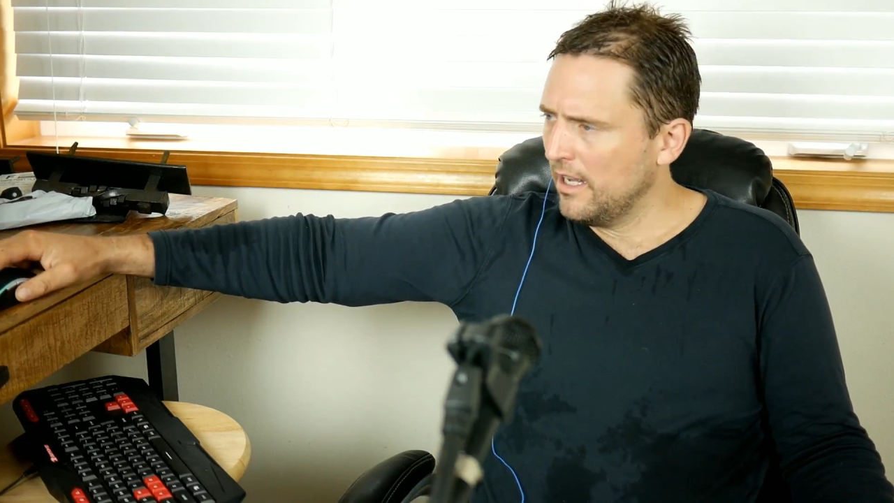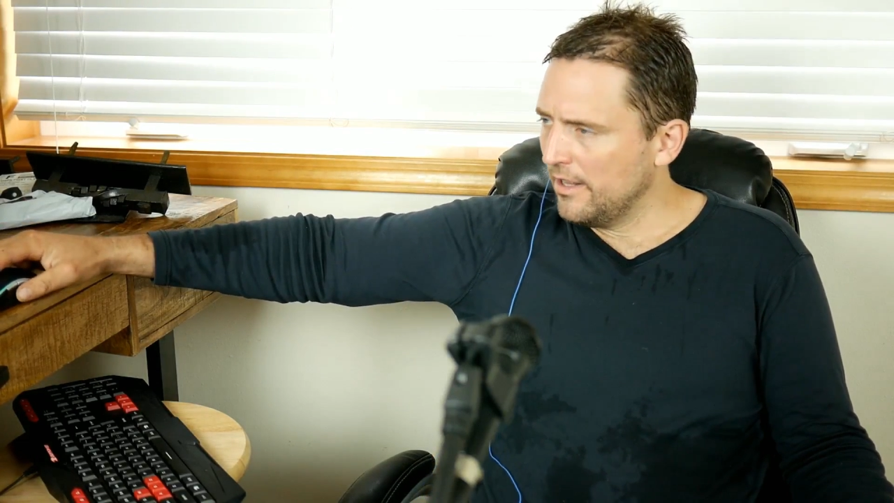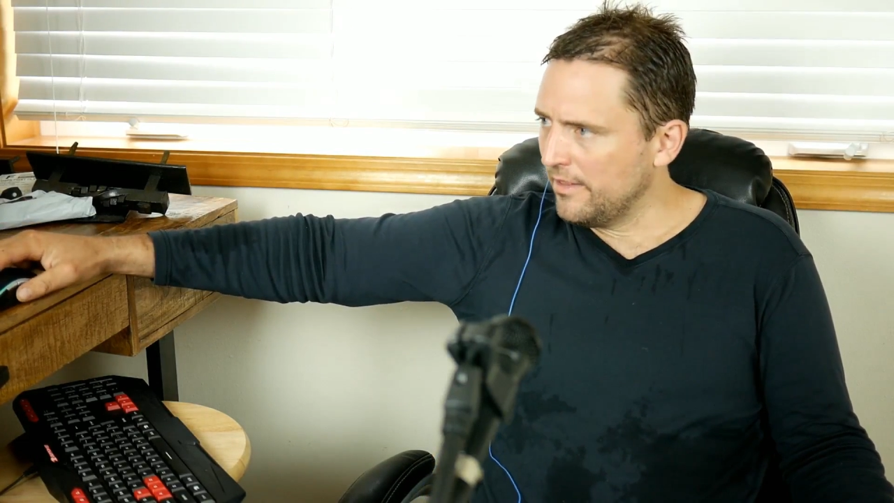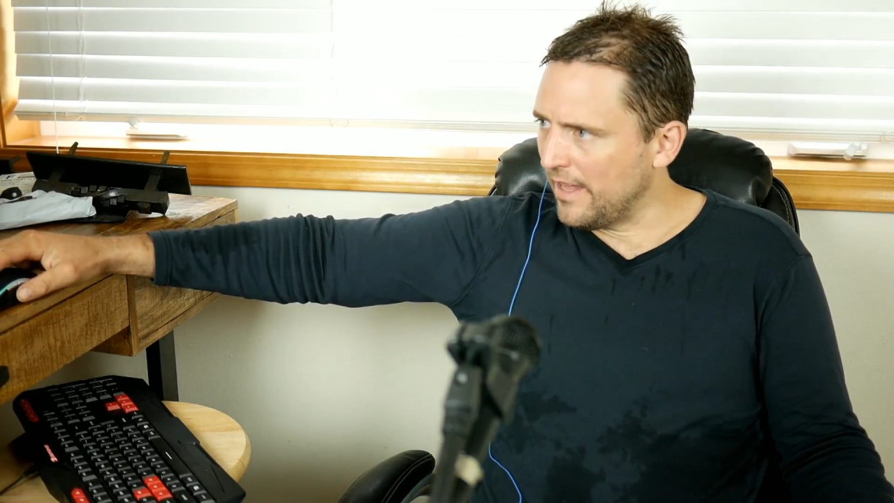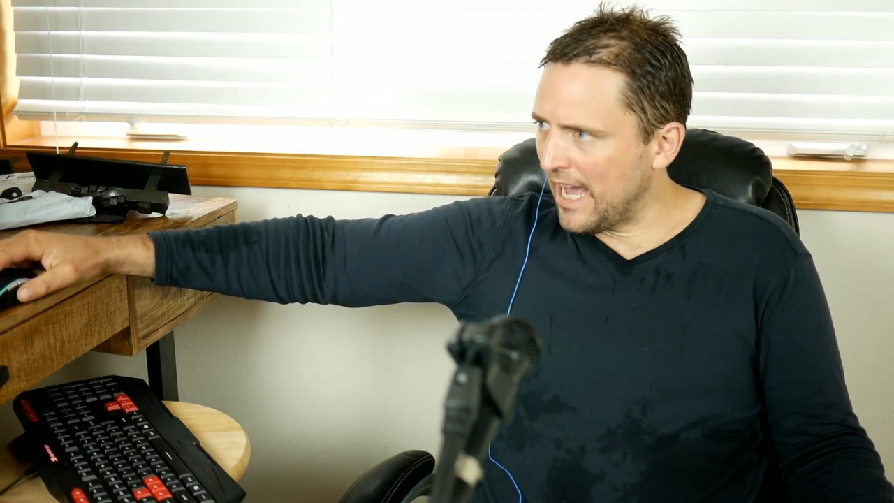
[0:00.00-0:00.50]

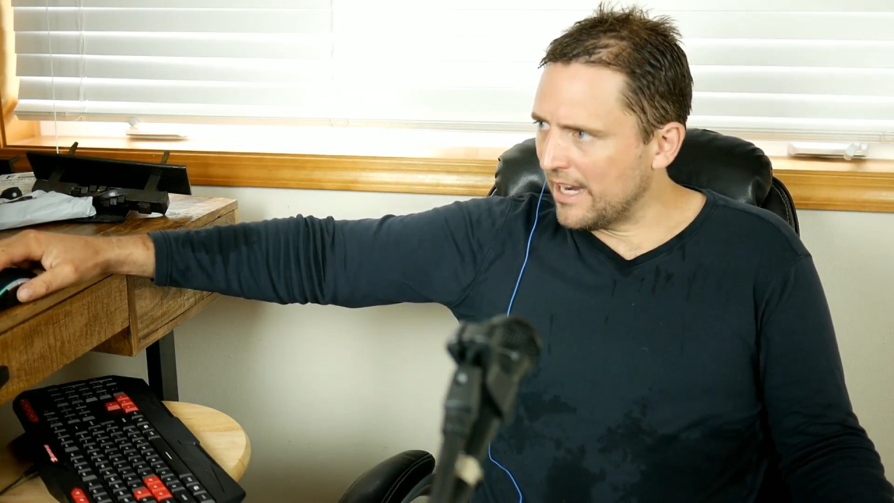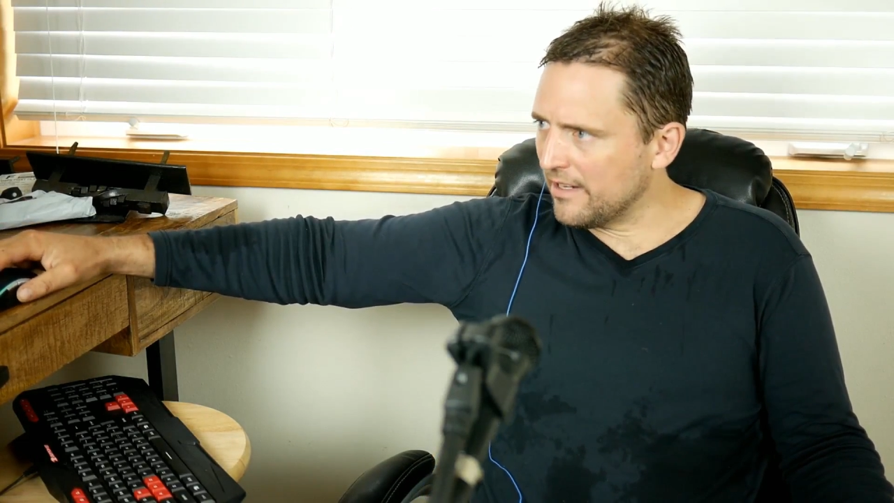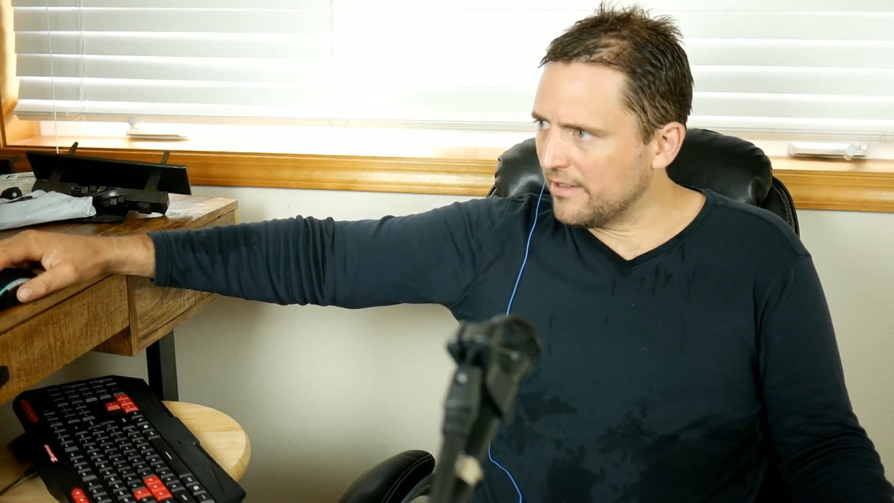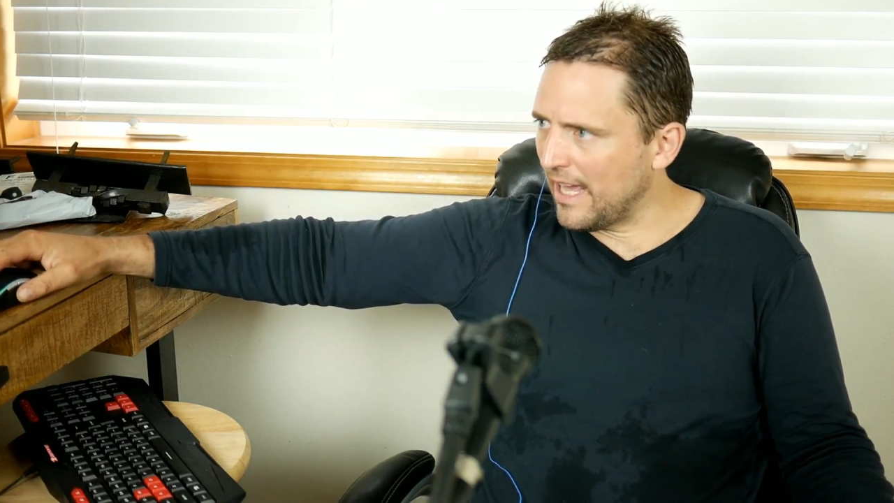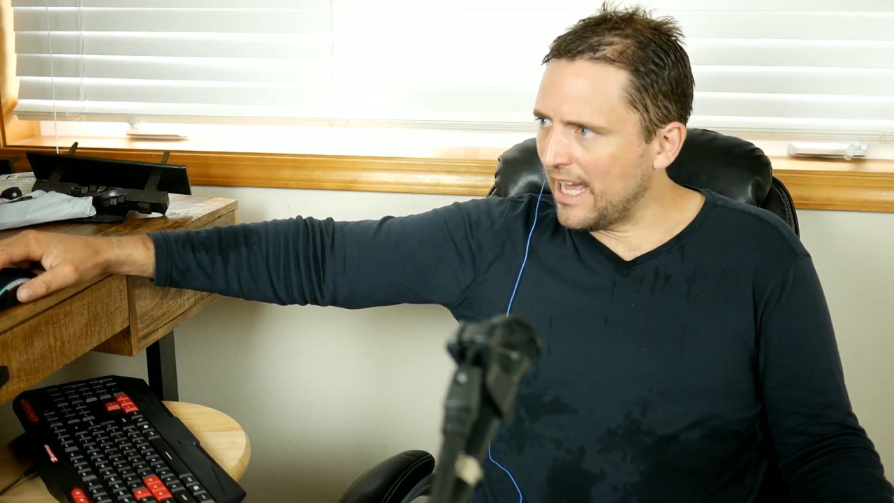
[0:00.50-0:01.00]

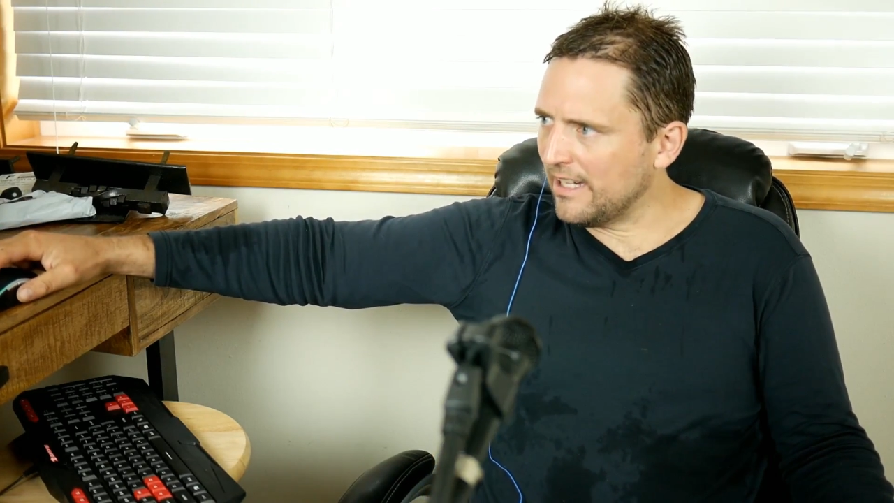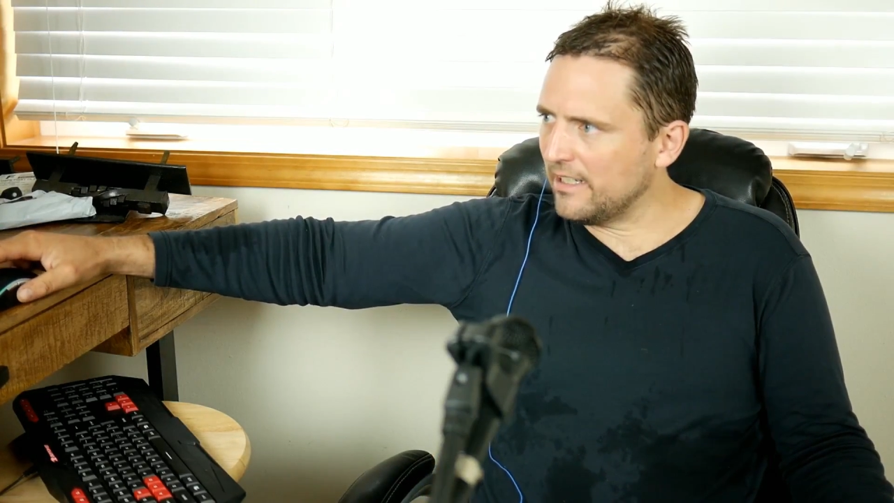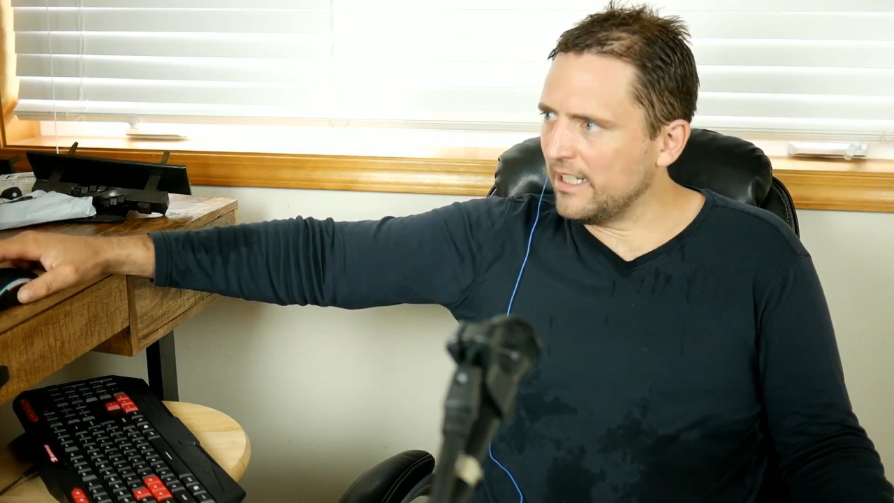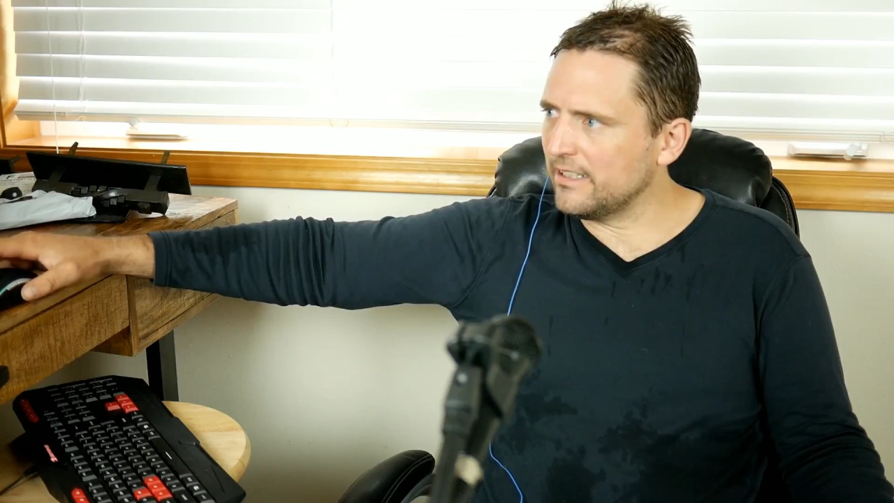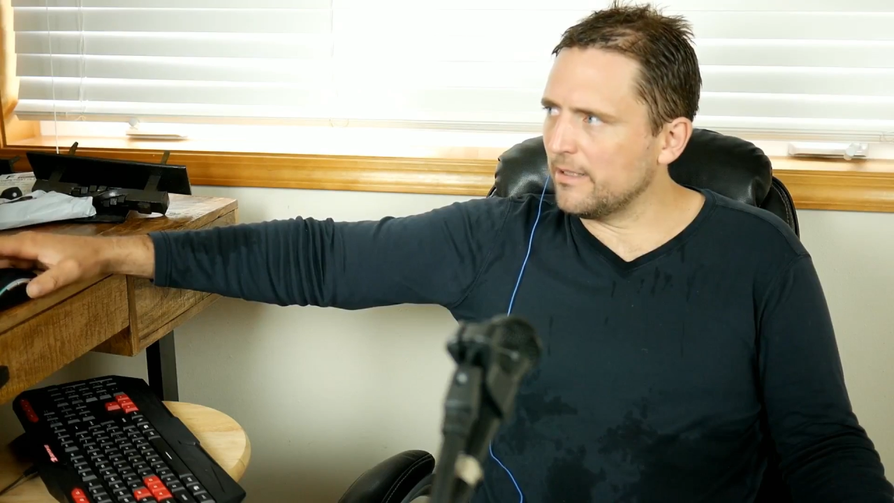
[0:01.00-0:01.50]
that
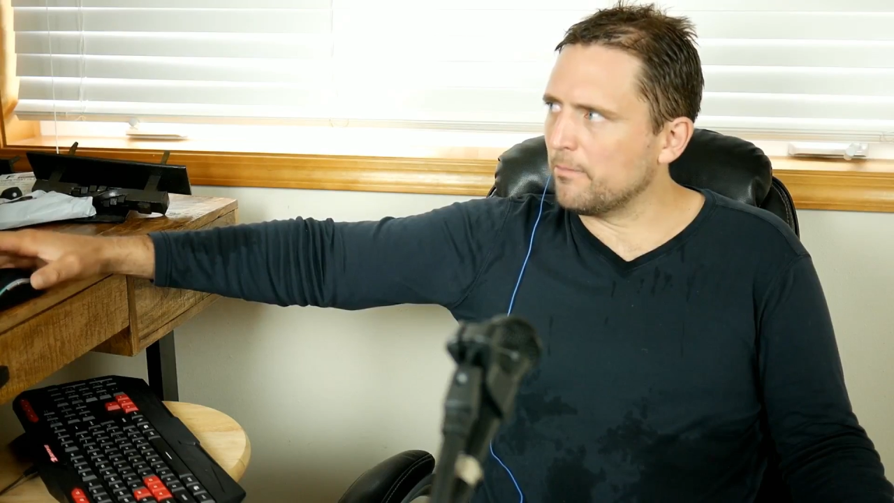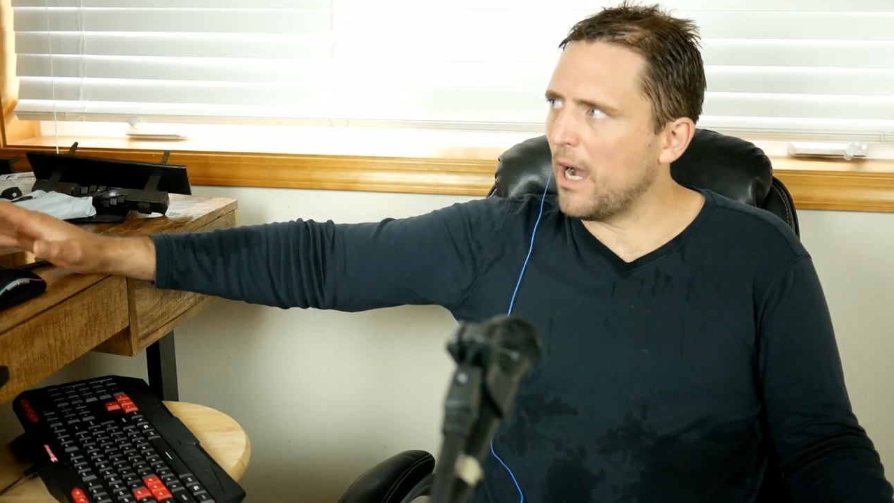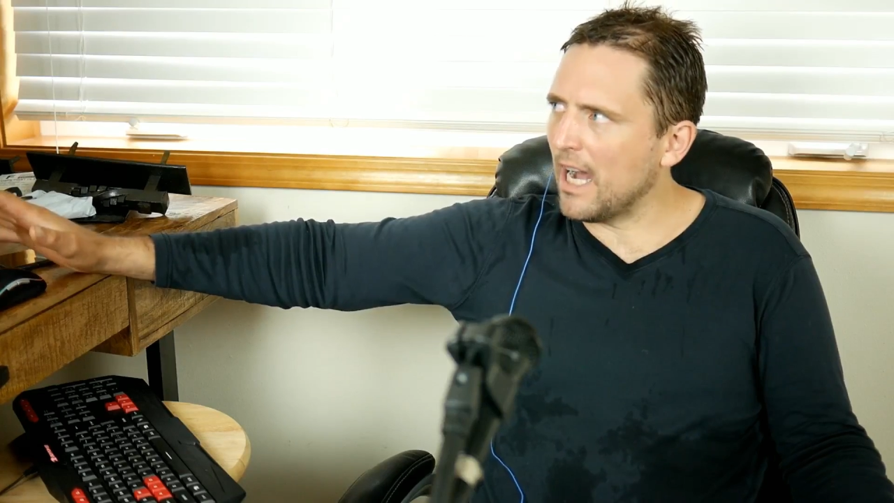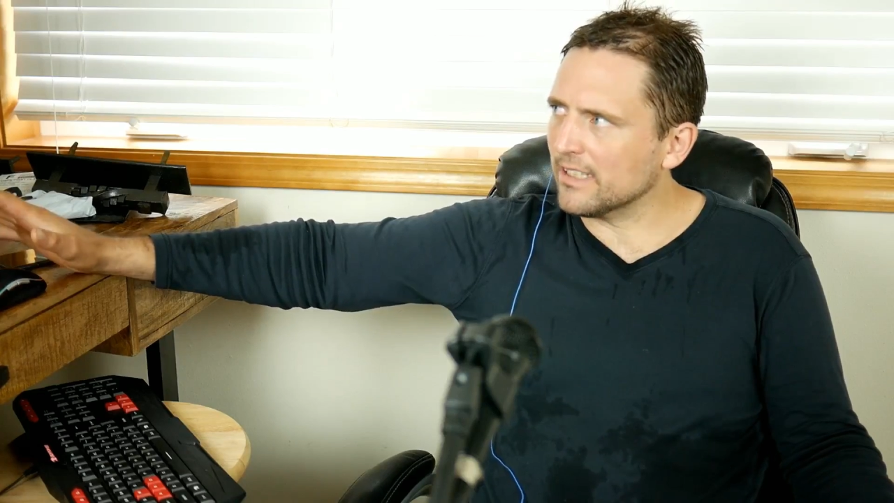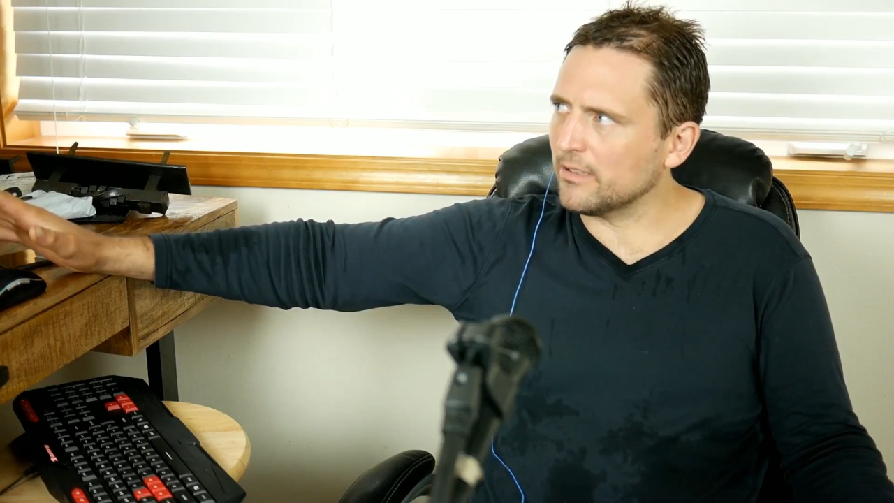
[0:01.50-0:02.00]
isn't
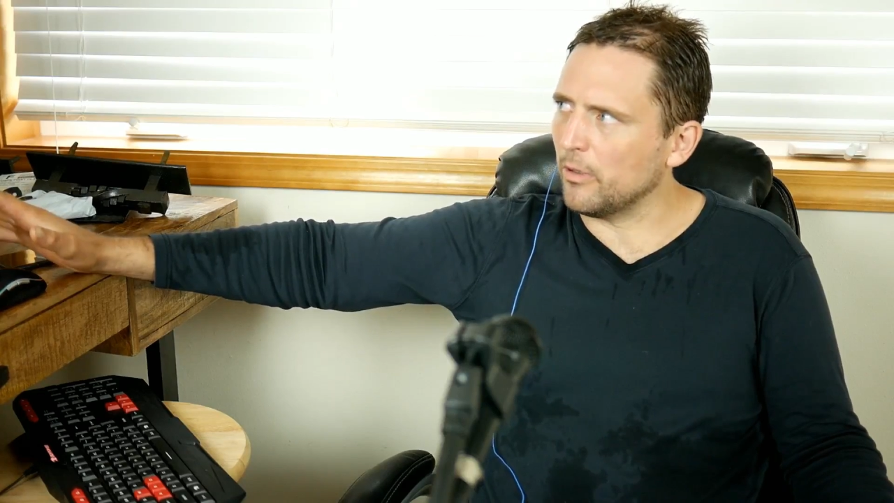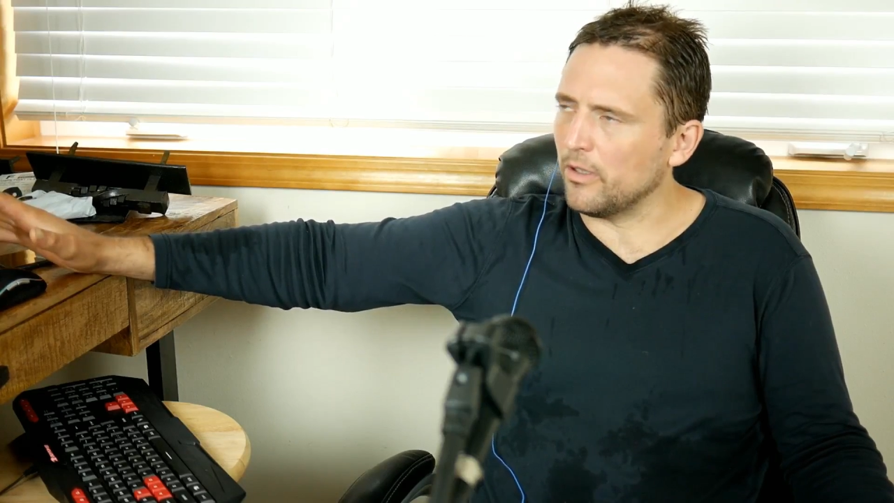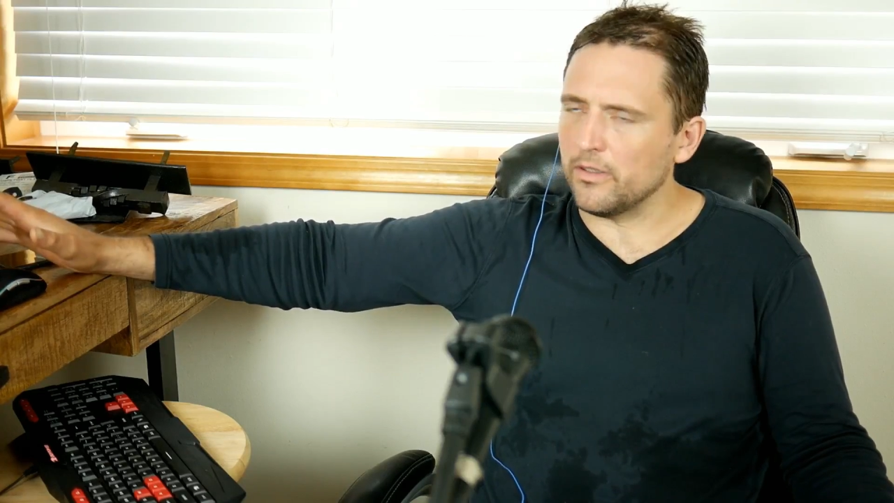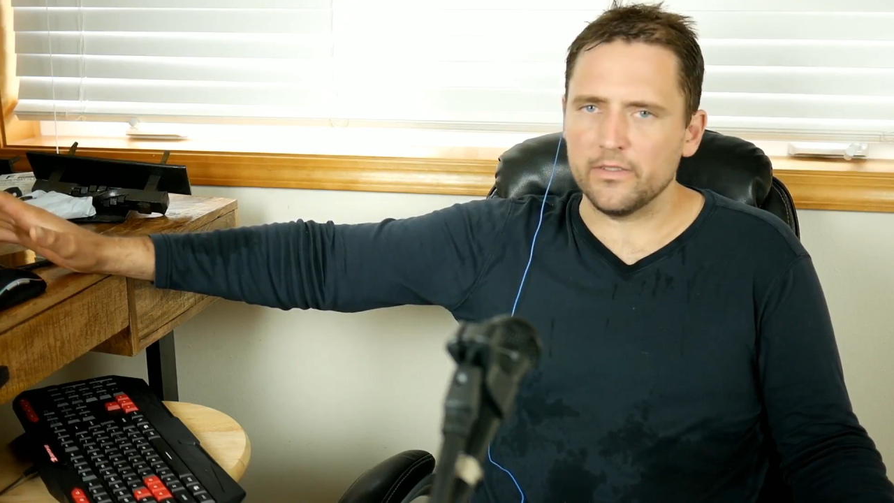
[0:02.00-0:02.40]
possible